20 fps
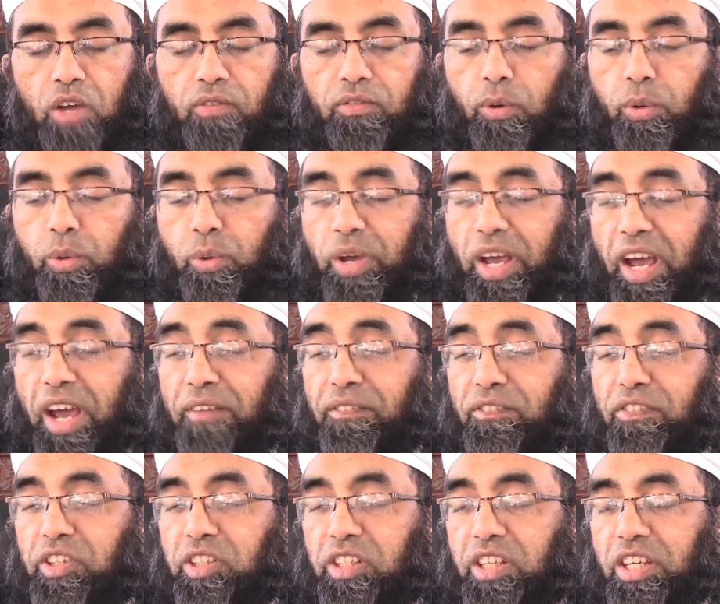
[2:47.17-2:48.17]
For you,
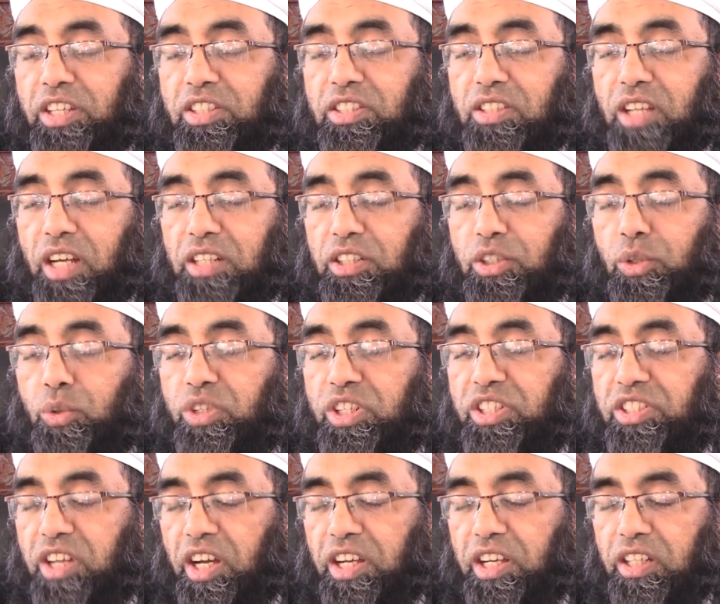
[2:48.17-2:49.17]
everything is that you
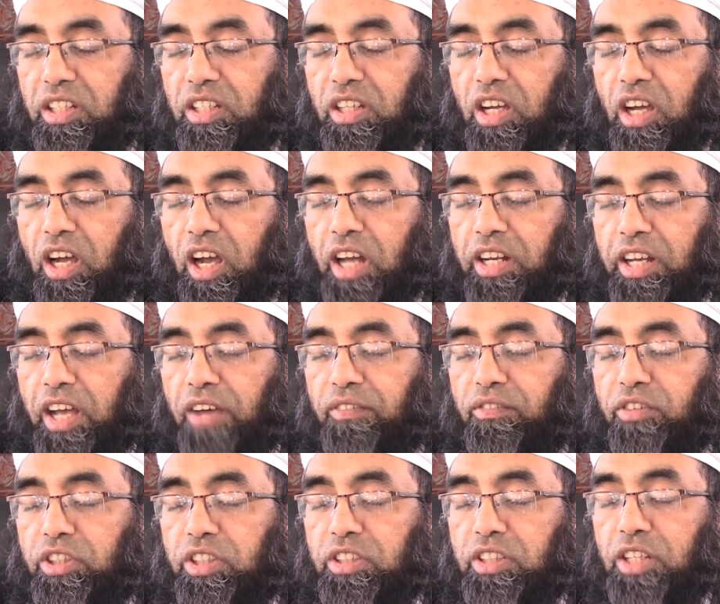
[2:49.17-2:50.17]
desire and
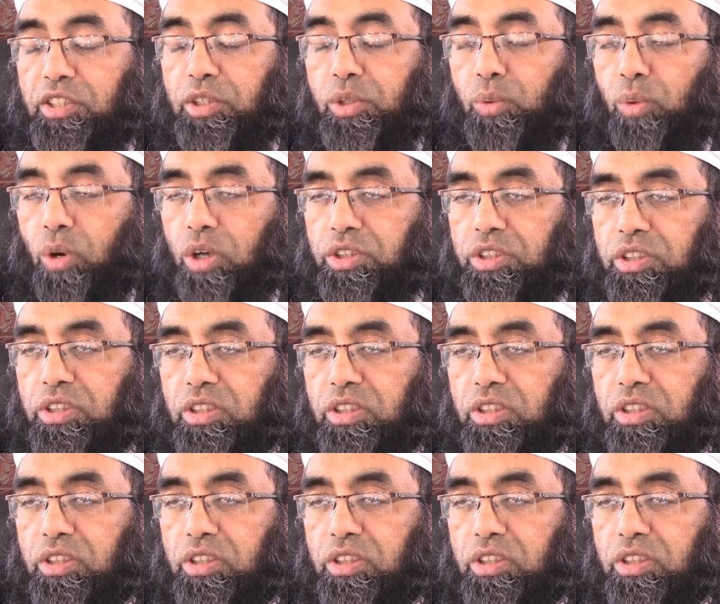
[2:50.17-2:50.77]
everything that you want.